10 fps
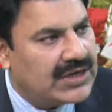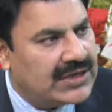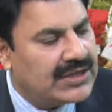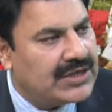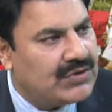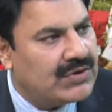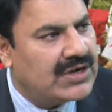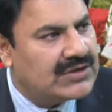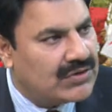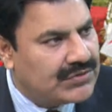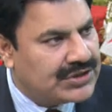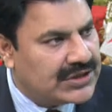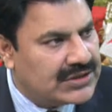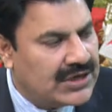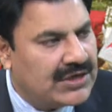under the UN
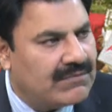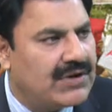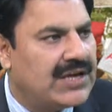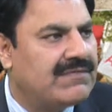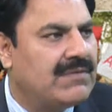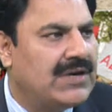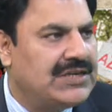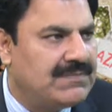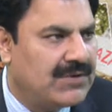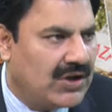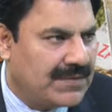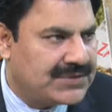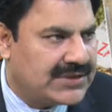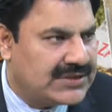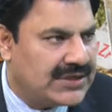resolutions, we have the multiple
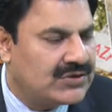options.